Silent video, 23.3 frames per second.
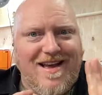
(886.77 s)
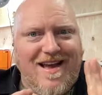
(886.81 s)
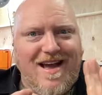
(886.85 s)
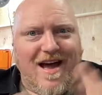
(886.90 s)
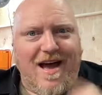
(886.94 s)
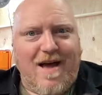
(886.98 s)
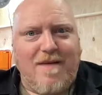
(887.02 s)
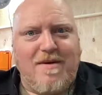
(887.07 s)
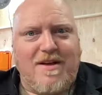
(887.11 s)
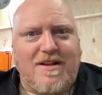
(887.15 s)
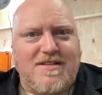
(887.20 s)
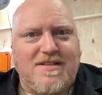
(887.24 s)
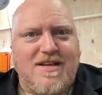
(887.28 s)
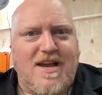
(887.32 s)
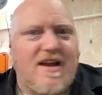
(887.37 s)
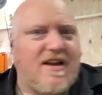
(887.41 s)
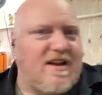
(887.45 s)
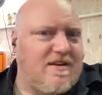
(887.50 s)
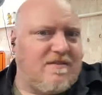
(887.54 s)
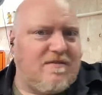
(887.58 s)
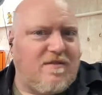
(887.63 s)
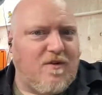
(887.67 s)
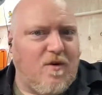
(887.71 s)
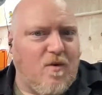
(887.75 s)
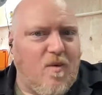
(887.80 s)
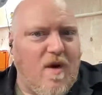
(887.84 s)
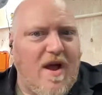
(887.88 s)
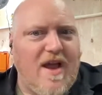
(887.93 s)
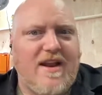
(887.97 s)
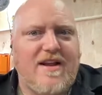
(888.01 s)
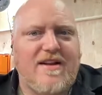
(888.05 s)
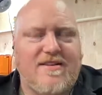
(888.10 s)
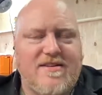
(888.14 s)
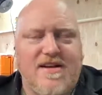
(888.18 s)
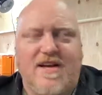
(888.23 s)
I'm excited for when
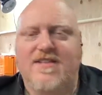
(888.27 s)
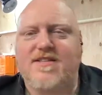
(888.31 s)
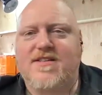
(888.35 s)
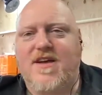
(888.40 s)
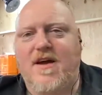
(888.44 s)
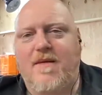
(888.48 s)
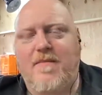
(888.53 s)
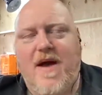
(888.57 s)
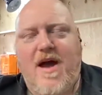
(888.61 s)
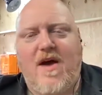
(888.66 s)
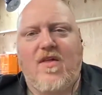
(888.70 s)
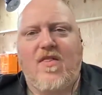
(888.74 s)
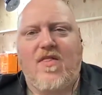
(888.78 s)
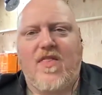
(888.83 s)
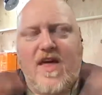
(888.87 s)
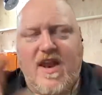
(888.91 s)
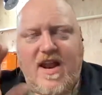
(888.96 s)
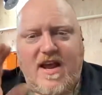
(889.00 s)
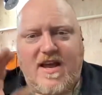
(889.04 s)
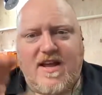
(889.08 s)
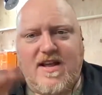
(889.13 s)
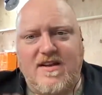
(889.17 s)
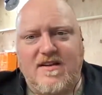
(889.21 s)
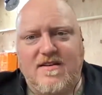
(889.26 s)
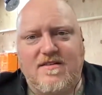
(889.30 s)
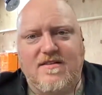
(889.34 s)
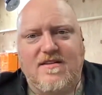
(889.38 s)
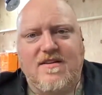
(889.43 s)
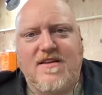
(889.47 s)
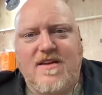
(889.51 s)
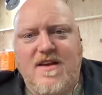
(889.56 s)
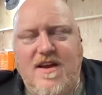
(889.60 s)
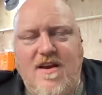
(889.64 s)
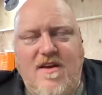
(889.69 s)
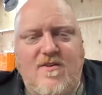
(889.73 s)
it does come out. Then I can,
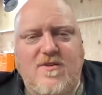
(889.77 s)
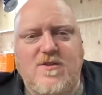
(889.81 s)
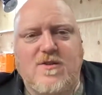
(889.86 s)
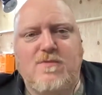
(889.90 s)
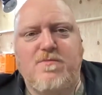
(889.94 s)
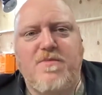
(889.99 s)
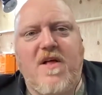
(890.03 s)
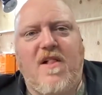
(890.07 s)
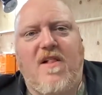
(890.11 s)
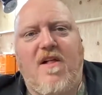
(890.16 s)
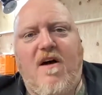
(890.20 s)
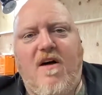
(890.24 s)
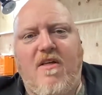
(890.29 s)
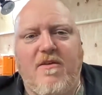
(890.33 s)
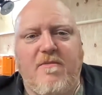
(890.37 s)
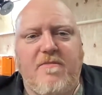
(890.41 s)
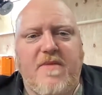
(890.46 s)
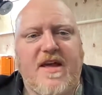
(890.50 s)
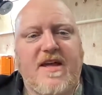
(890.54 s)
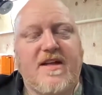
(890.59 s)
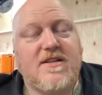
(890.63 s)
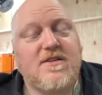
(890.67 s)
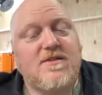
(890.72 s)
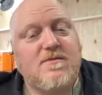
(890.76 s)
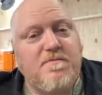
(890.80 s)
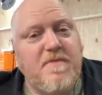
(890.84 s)
spill all the beans.